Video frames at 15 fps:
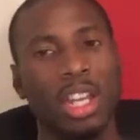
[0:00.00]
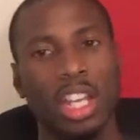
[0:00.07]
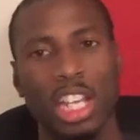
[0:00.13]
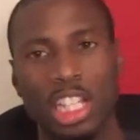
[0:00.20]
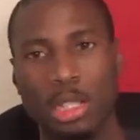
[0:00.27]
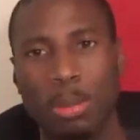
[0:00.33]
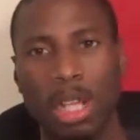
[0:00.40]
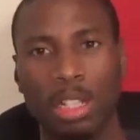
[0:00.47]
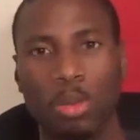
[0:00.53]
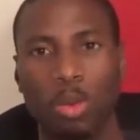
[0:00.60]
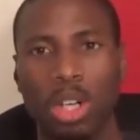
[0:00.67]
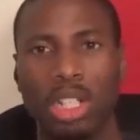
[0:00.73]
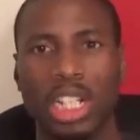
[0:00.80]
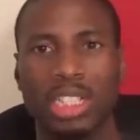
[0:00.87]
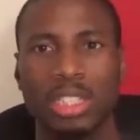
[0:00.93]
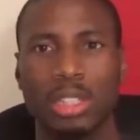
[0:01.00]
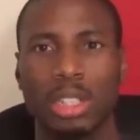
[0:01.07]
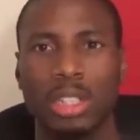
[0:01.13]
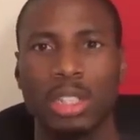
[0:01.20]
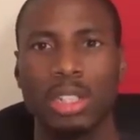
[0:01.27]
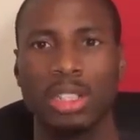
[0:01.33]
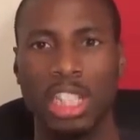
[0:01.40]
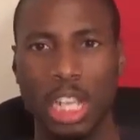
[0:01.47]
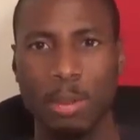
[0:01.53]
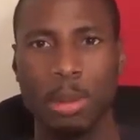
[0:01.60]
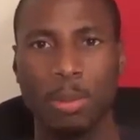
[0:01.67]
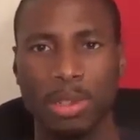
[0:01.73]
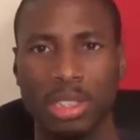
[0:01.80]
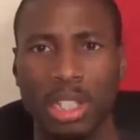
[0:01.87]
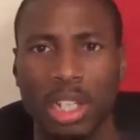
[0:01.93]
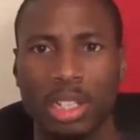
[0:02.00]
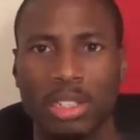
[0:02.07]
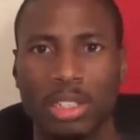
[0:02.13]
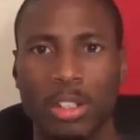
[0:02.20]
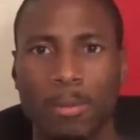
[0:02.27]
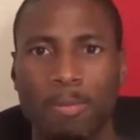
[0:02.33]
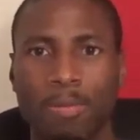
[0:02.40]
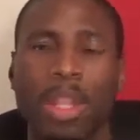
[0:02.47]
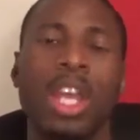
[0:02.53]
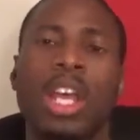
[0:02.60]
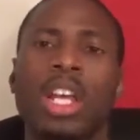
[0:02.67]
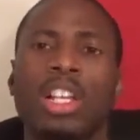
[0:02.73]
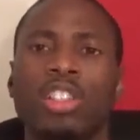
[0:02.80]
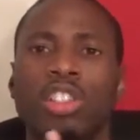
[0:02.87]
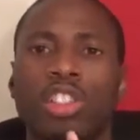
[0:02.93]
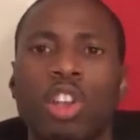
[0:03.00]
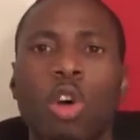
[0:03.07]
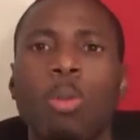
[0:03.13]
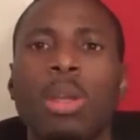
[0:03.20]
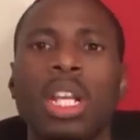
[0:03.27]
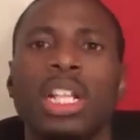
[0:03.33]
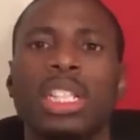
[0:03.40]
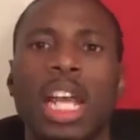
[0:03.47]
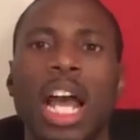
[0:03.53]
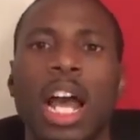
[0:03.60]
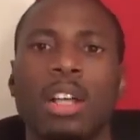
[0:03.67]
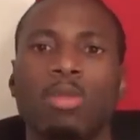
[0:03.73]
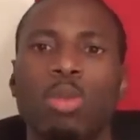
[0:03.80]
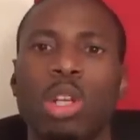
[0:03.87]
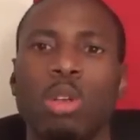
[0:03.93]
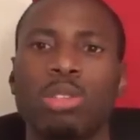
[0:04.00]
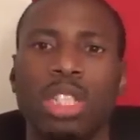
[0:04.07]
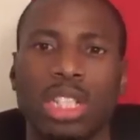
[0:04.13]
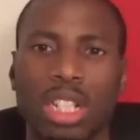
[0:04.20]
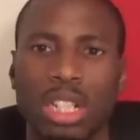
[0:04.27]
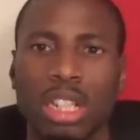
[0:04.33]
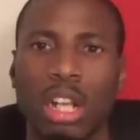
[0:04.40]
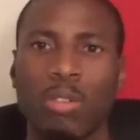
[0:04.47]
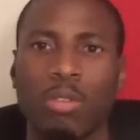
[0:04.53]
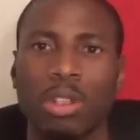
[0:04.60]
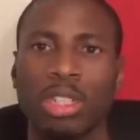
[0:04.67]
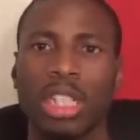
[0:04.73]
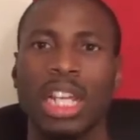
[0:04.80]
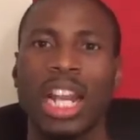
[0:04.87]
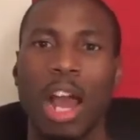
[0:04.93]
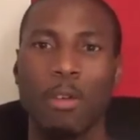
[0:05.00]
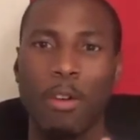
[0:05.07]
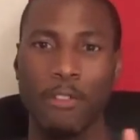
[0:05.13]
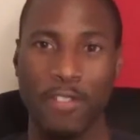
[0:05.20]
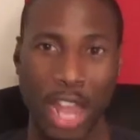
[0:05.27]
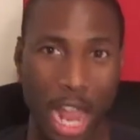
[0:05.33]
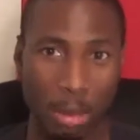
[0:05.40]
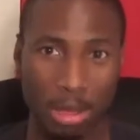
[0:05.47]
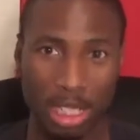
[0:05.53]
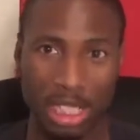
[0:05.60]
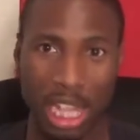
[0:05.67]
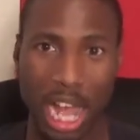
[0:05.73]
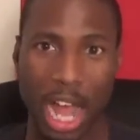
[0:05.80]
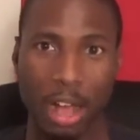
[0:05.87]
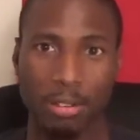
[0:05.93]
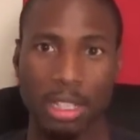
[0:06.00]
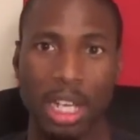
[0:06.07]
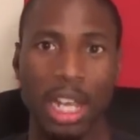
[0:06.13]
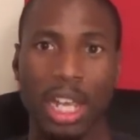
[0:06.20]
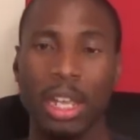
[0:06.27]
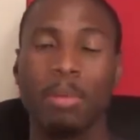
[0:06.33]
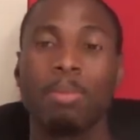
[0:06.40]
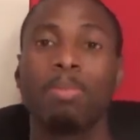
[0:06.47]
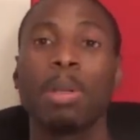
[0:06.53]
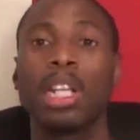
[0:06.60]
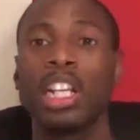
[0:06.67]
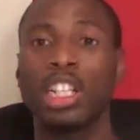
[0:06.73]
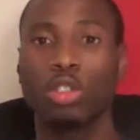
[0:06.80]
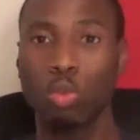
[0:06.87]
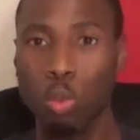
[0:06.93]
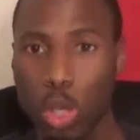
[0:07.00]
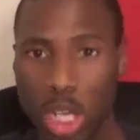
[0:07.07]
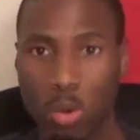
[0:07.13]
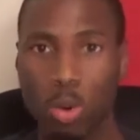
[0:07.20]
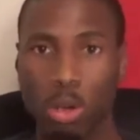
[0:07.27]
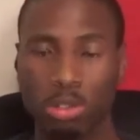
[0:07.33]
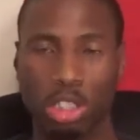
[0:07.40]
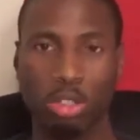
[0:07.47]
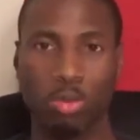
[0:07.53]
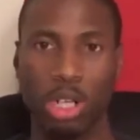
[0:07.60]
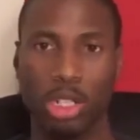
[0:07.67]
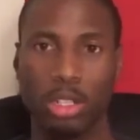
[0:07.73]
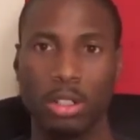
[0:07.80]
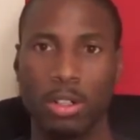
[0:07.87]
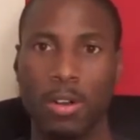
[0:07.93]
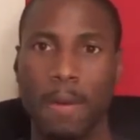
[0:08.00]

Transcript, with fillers: it's about the one that's demon possessed. So many times we don't see deliverance in our families' lives because we won't surrender.